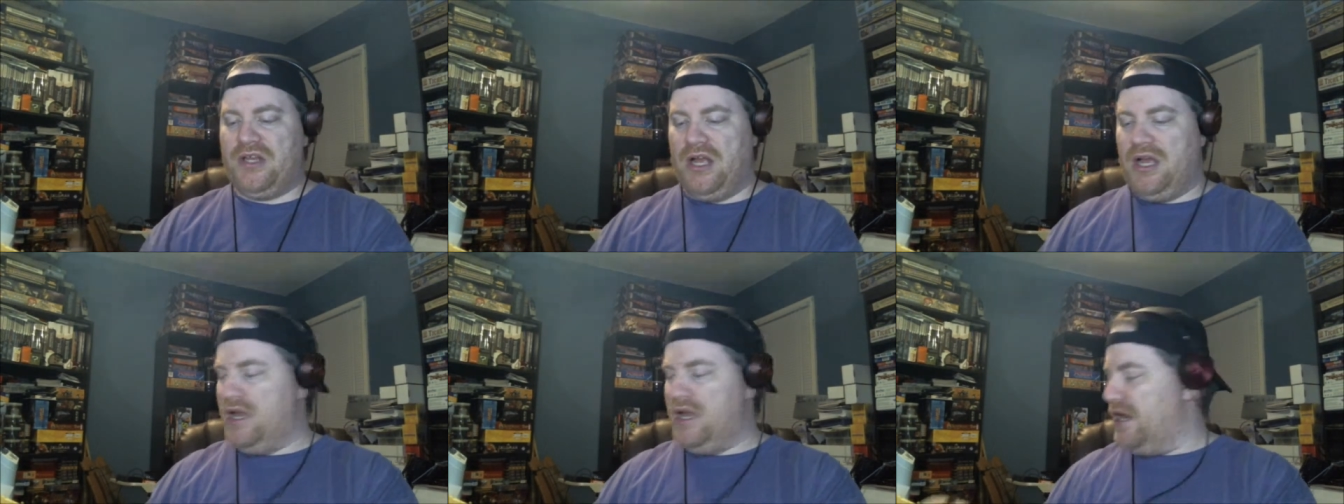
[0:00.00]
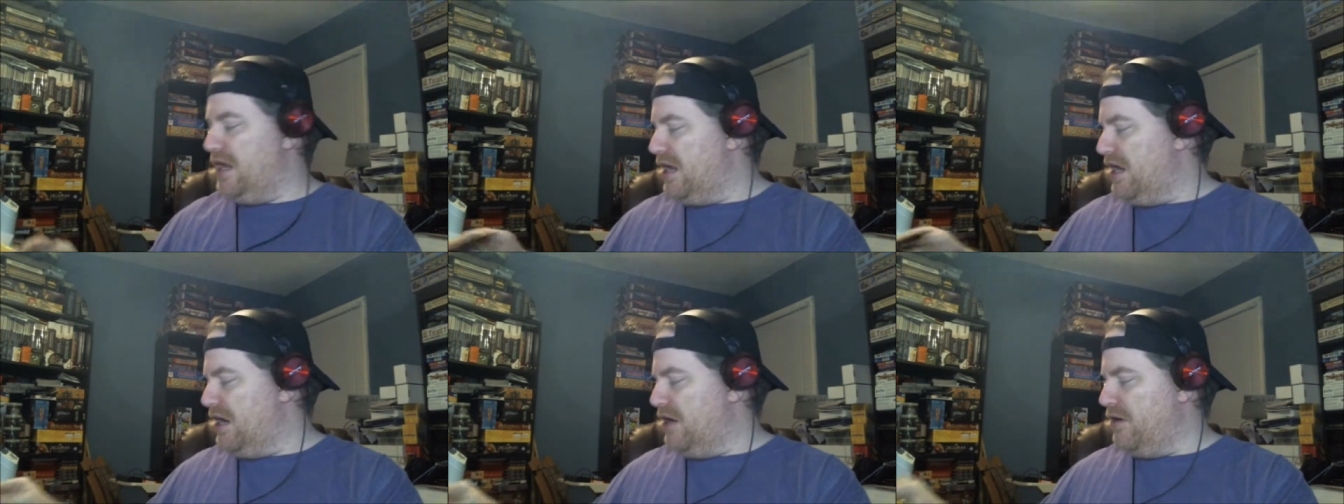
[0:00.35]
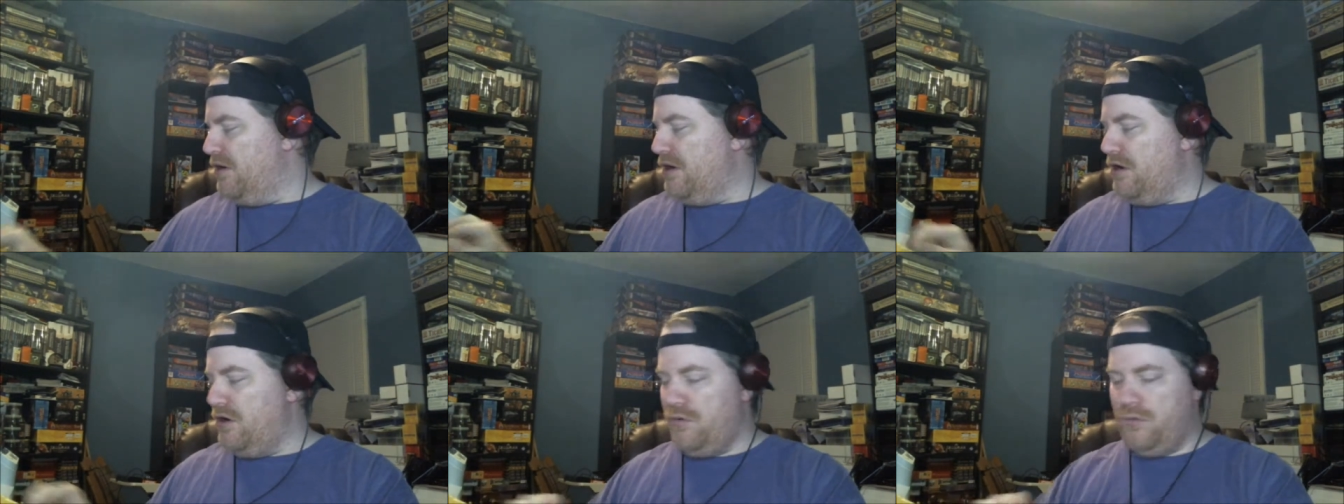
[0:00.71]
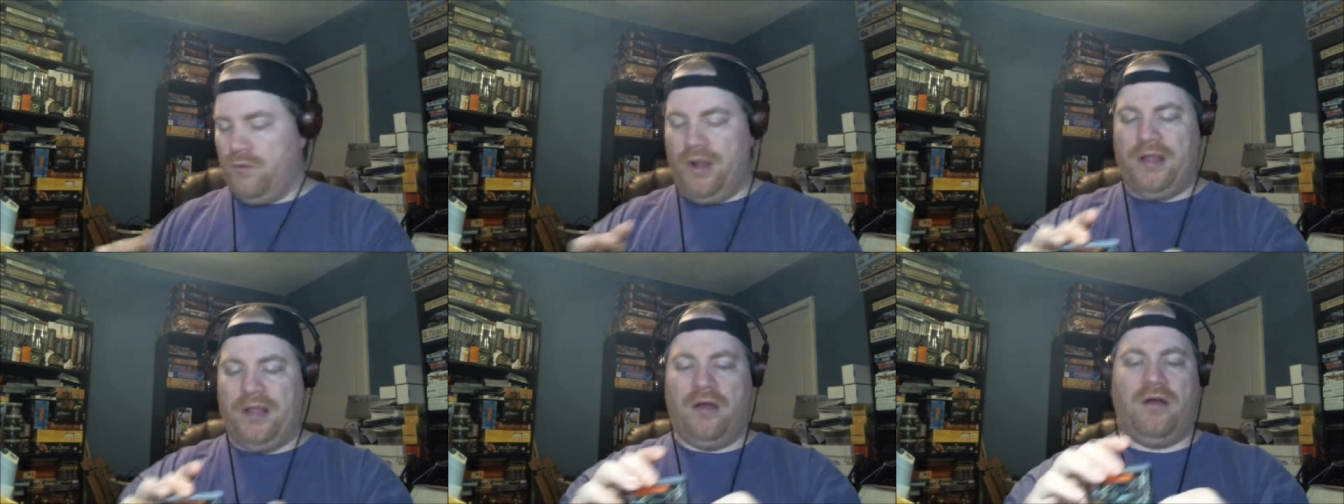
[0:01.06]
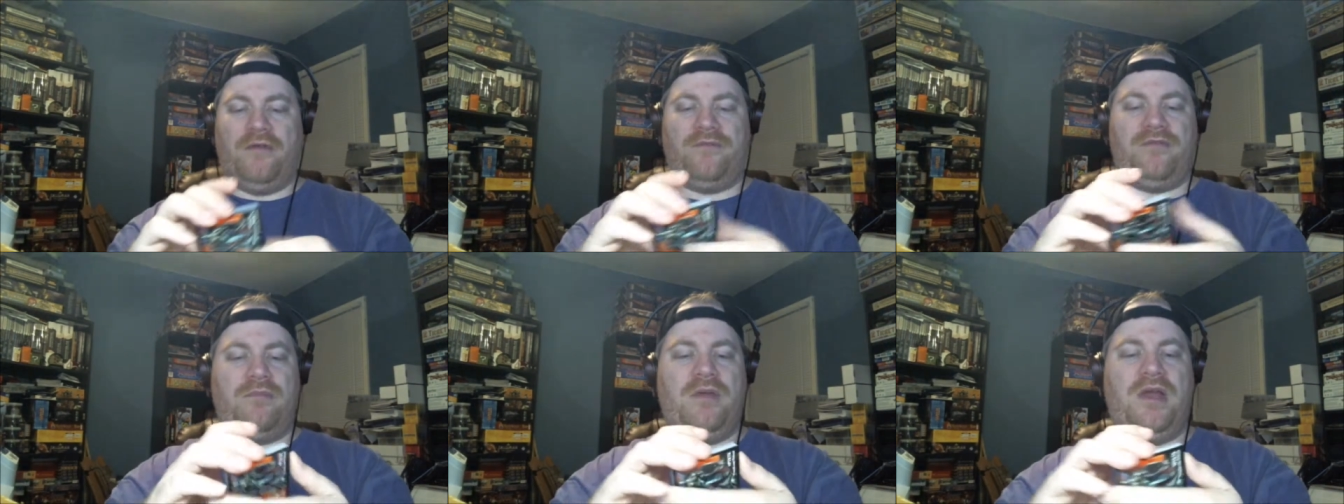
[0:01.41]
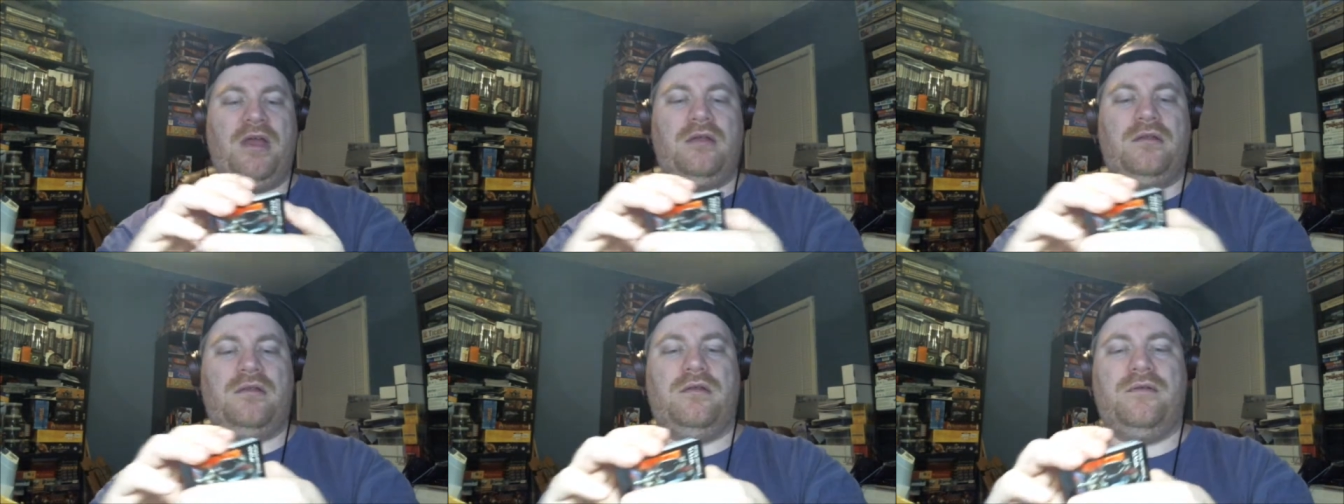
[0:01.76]
I Harrier right off the
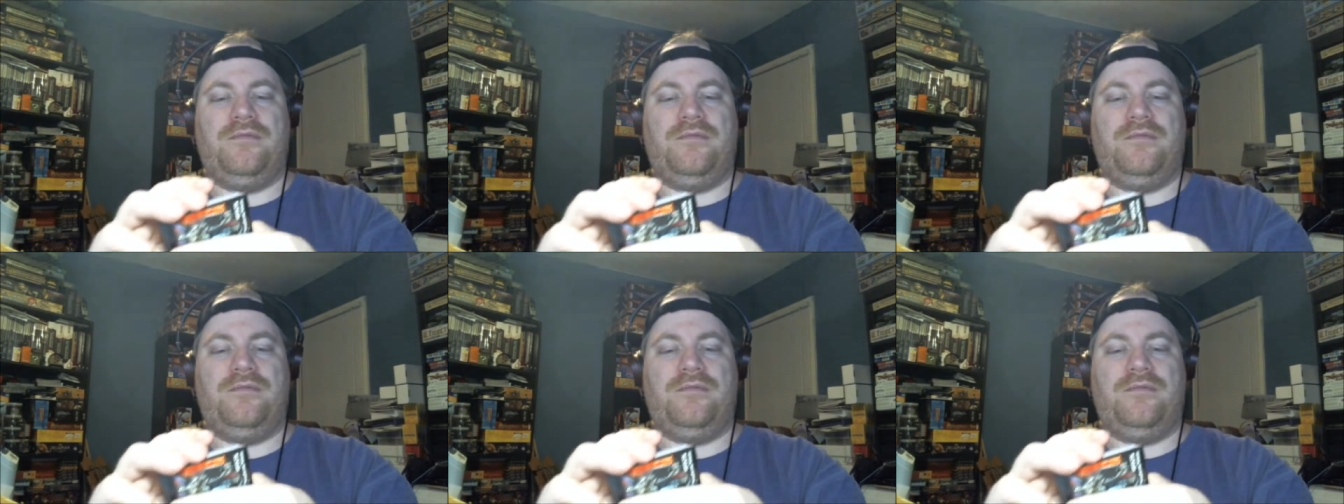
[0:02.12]
bat.